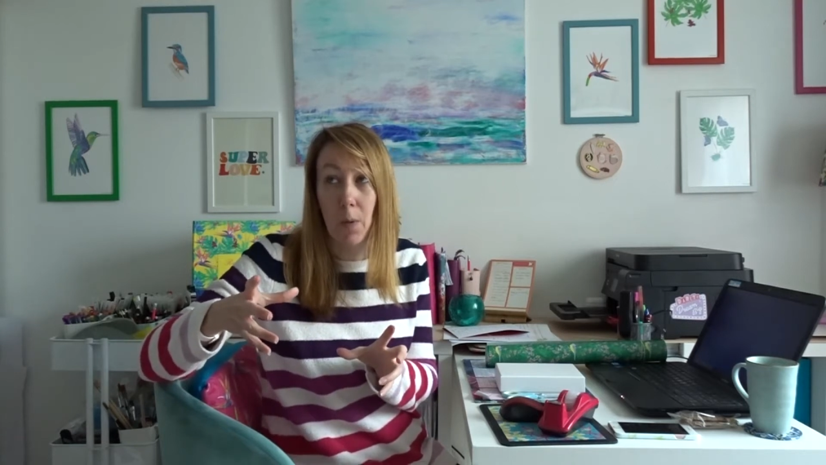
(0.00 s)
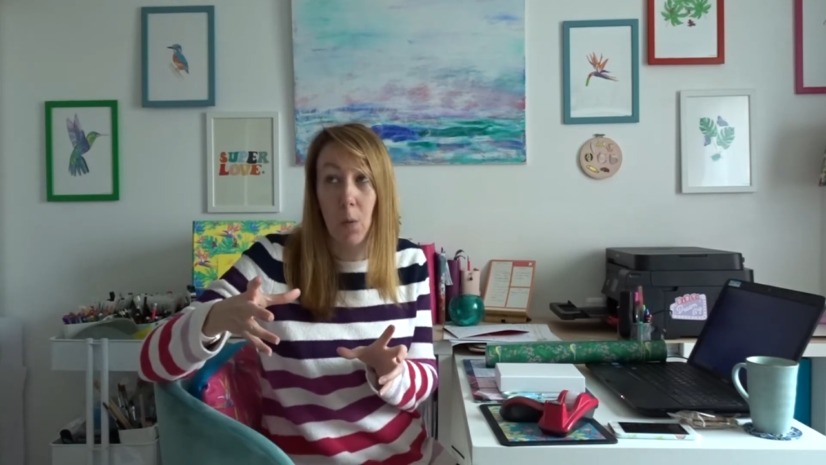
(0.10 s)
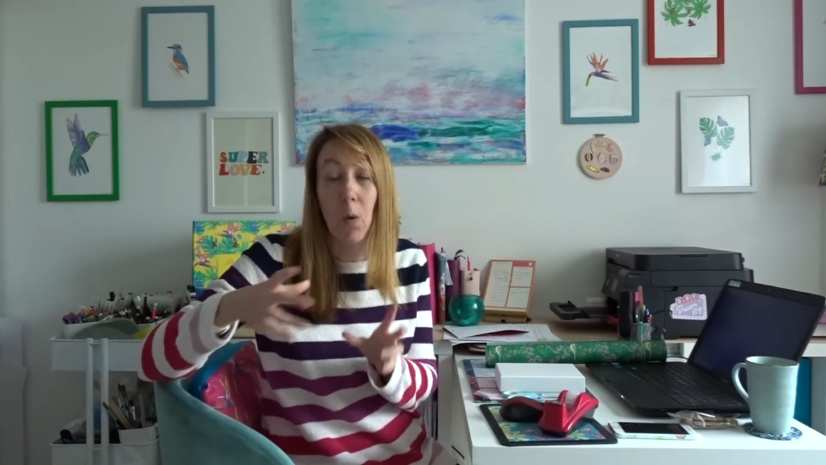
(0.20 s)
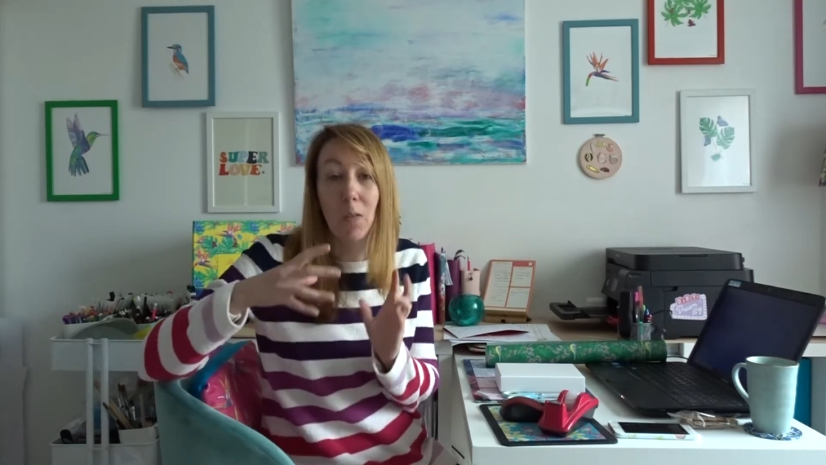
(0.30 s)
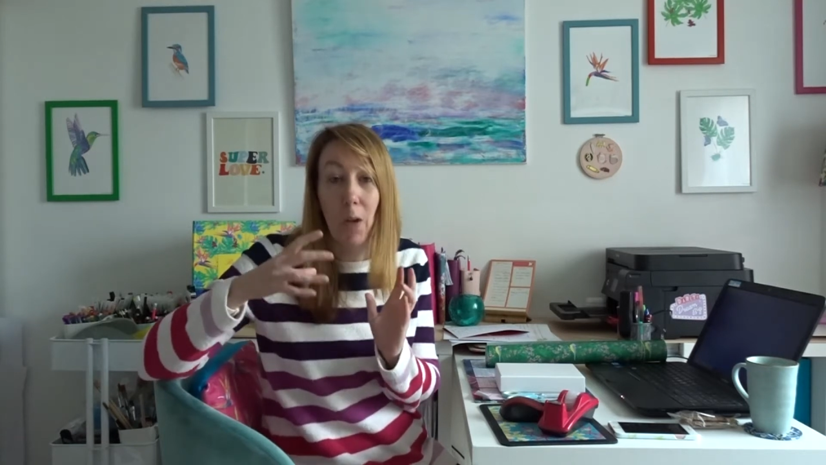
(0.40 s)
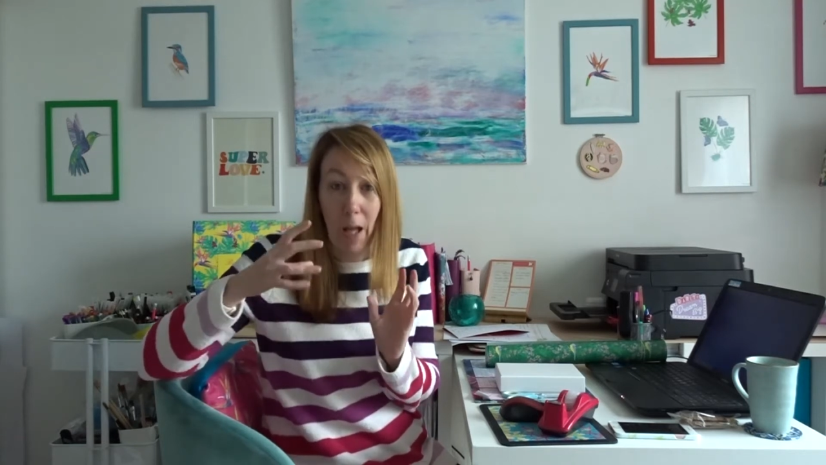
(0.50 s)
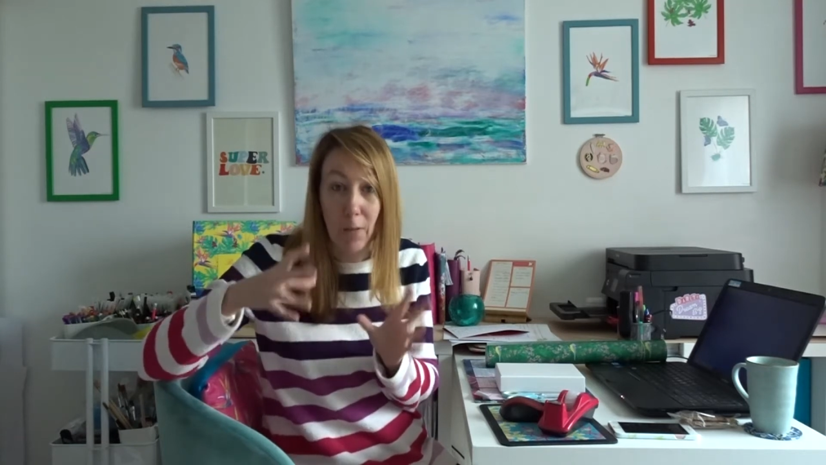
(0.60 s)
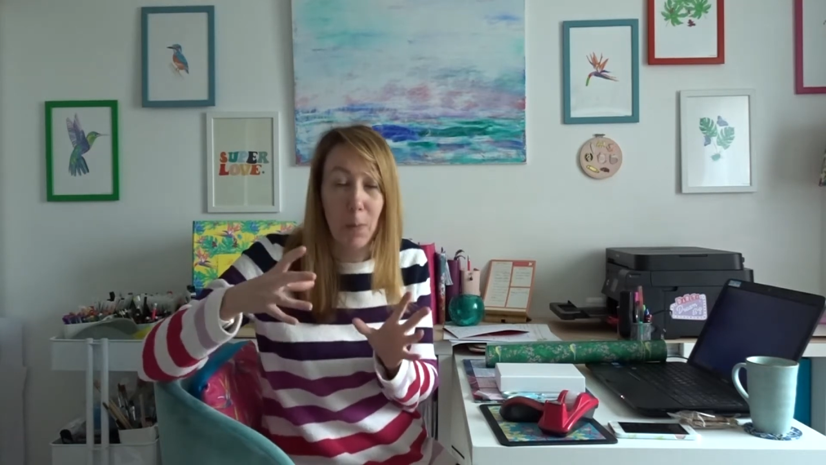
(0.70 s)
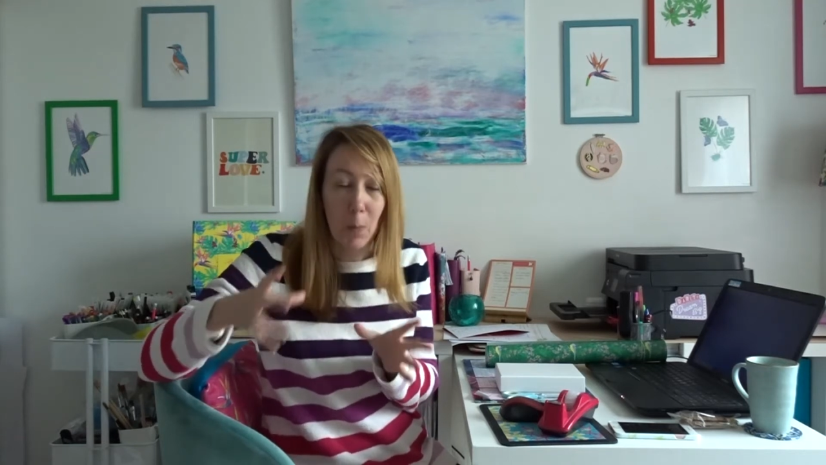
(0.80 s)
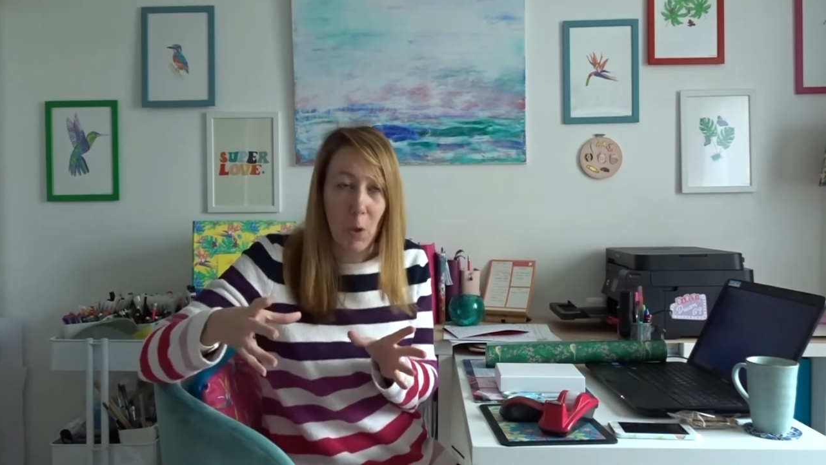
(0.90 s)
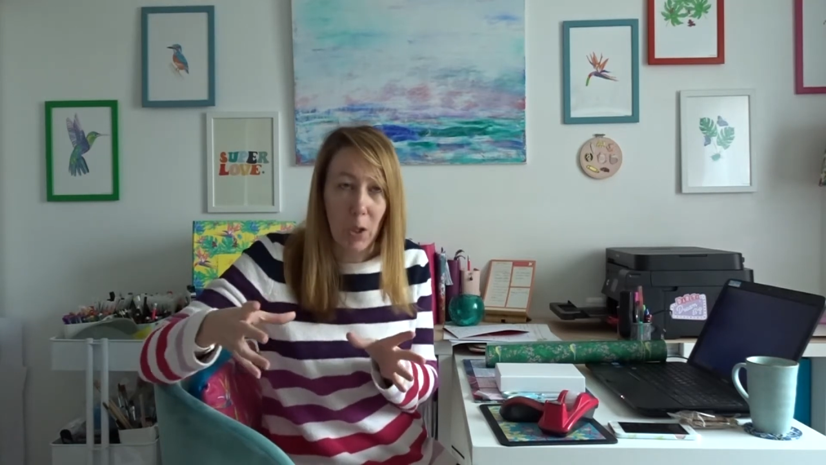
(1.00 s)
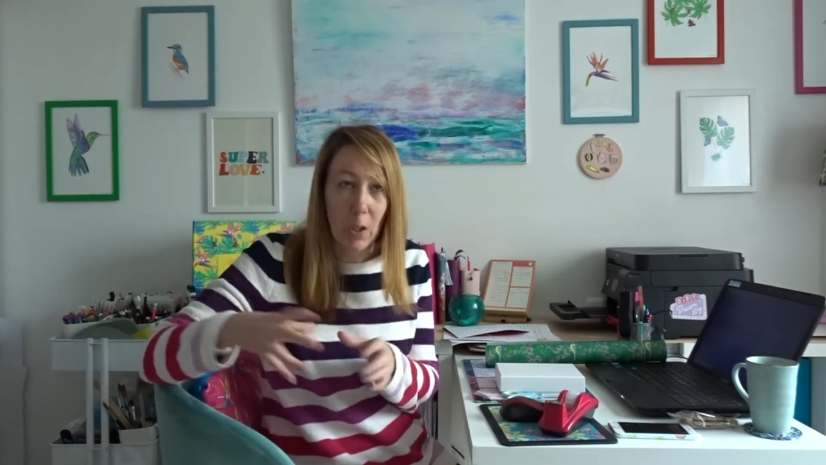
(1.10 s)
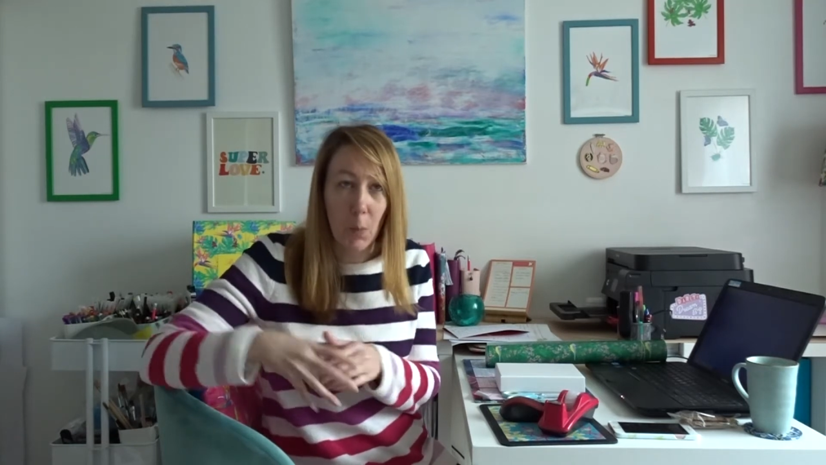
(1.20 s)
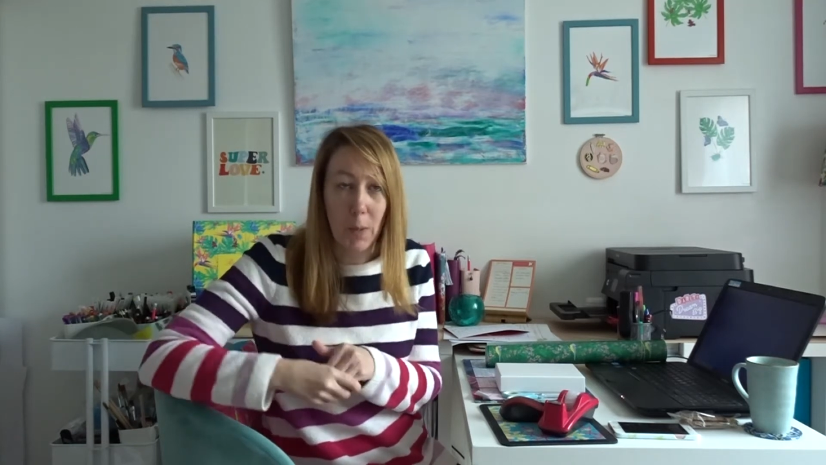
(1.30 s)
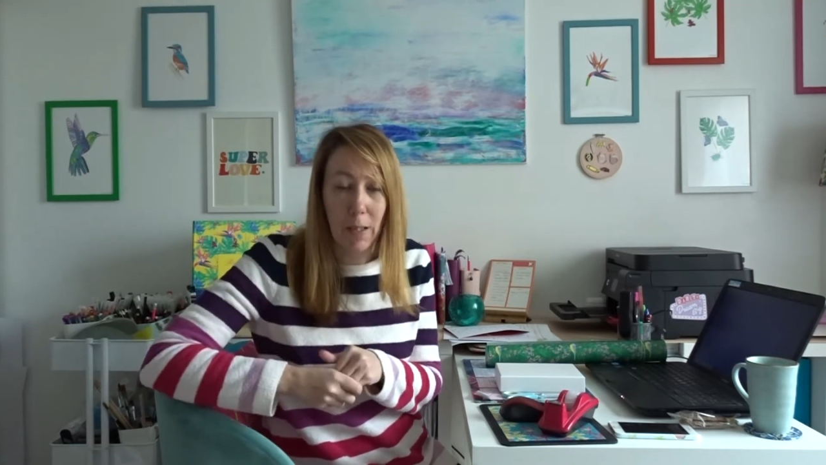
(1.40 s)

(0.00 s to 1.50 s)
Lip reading: or I have been working on my